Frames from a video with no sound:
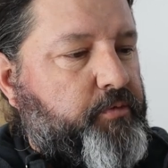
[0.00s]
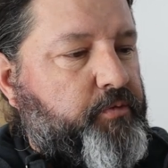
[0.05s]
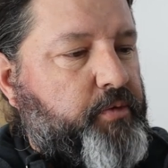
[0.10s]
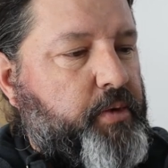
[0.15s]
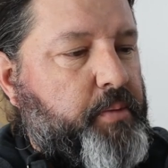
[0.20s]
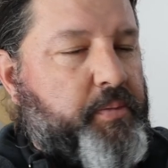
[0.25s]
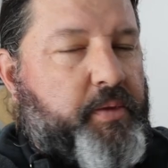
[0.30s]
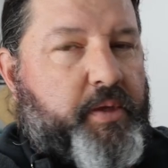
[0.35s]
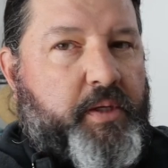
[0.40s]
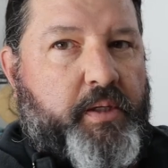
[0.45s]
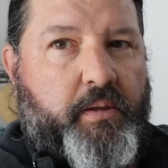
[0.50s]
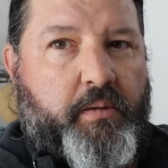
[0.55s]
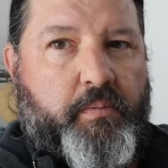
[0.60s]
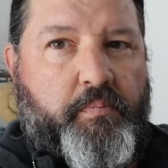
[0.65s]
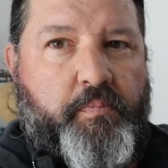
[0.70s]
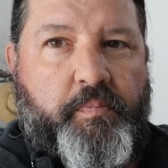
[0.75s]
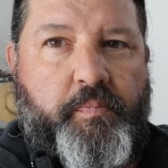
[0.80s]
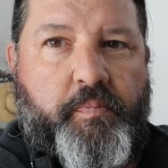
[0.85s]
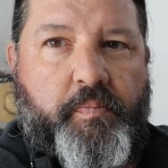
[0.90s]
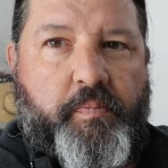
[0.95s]
from
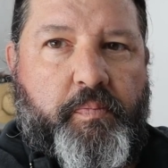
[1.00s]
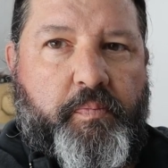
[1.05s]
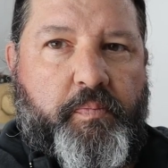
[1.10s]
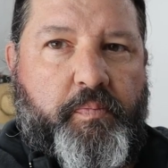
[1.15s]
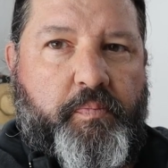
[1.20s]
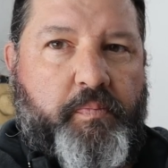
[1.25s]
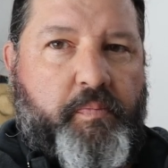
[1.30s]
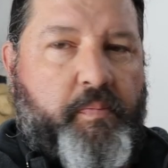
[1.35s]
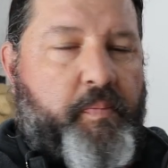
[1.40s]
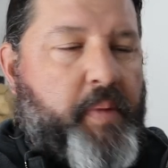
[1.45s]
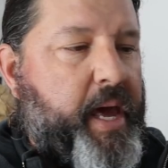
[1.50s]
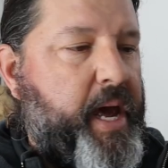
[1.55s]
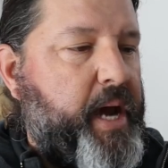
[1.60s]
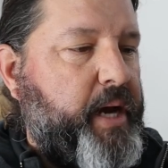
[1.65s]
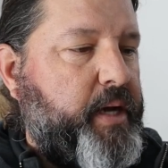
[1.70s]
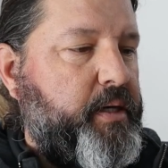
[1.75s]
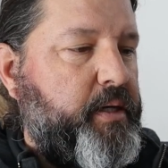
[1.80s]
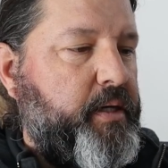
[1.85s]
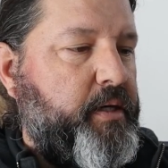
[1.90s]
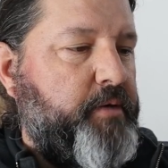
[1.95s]
the
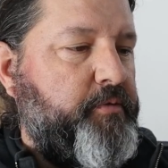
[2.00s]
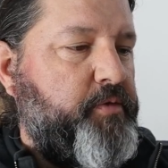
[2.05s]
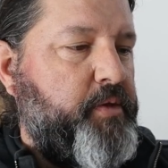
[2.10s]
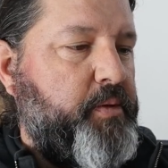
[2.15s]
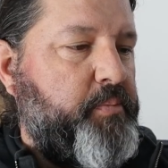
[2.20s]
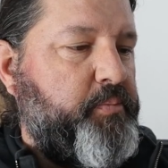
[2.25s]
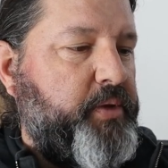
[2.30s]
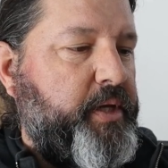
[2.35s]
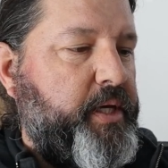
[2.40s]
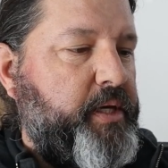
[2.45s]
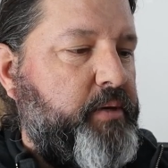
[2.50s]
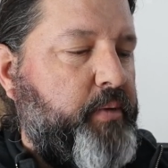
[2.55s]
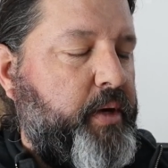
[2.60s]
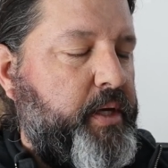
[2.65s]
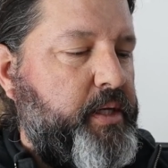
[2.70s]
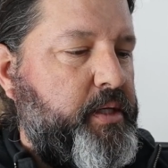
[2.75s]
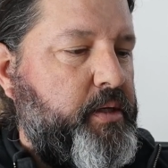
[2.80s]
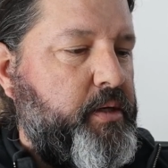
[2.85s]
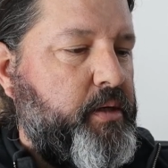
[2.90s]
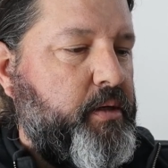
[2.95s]
back of the plate
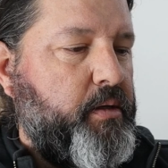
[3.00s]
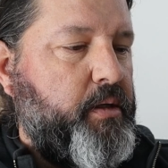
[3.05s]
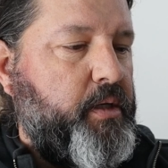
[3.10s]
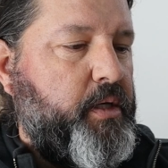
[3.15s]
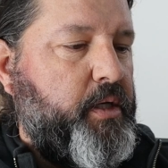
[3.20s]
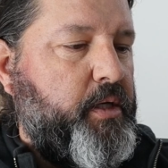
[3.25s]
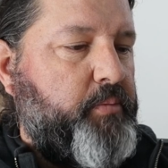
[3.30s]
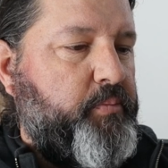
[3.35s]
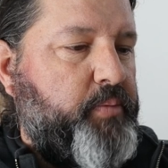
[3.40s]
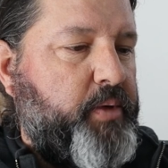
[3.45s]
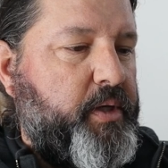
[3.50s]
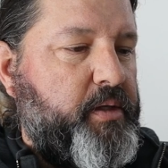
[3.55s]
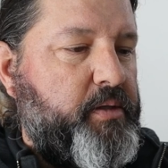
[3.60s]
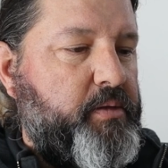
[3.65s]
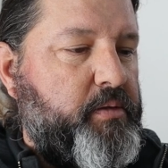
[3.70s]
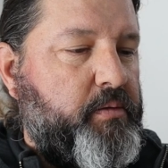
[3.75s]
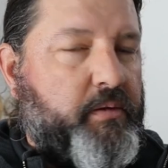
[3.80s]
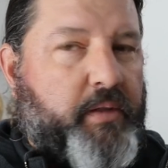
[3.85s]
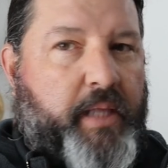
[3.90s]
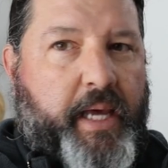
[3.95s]
right here, but
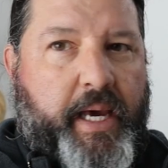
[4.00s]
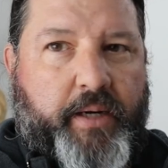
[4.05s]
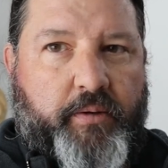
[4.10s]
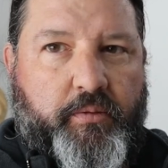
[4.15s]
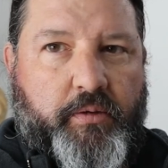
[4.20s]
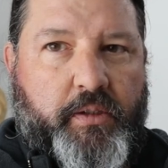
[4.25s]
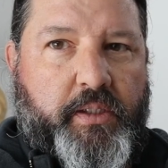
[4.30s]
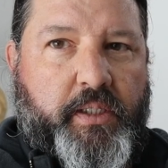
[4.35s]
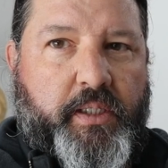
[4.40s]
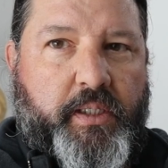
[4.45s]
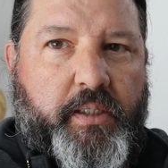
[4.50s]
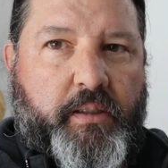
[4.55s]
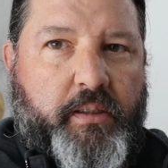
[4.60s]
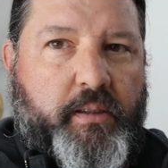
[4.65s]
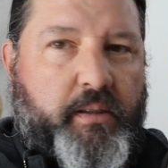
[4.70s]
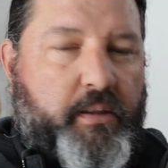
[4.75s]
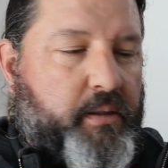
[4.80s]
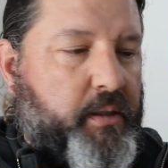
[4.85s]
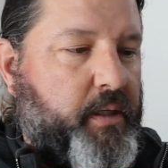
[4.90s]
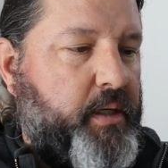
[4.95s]
in, laterally
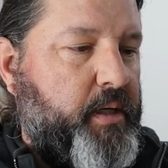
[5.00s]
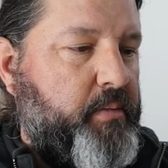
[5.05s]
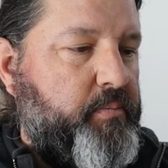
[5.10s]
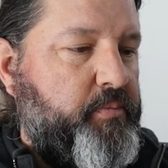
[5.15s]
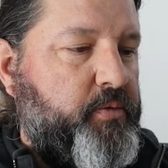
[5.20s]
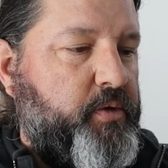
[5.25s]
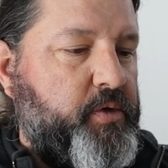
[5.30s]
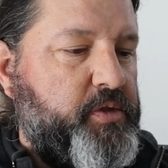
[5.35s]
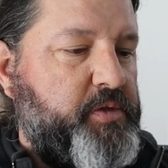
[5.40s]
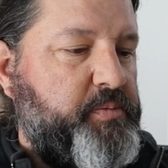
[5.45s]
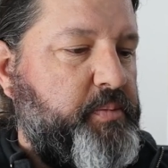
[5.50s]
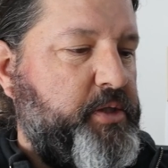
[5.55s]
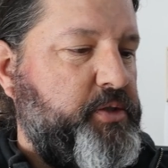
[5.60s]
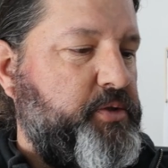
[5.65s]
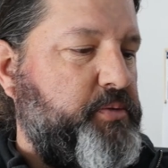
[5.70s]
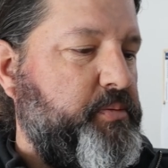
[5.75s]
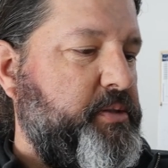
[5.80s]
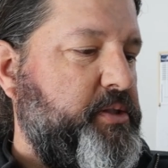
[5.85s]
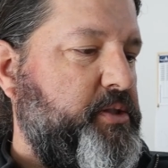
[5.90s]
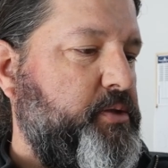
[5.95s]
um, those
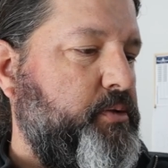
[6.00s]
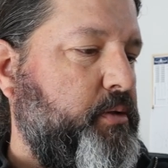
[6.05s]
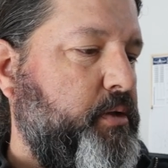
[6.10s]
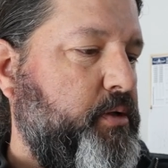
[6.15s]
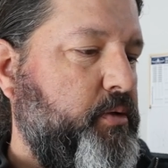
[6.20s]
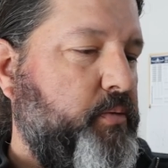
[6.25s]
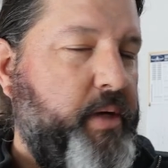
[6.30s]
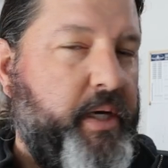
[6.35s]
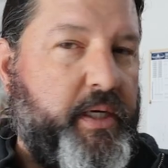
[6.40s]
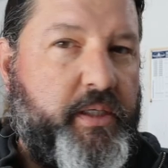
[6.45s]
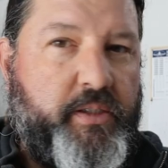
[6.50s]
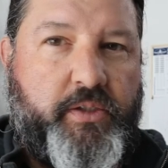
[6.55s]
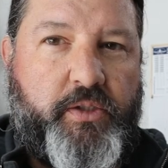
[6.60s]
measurements are incorrect.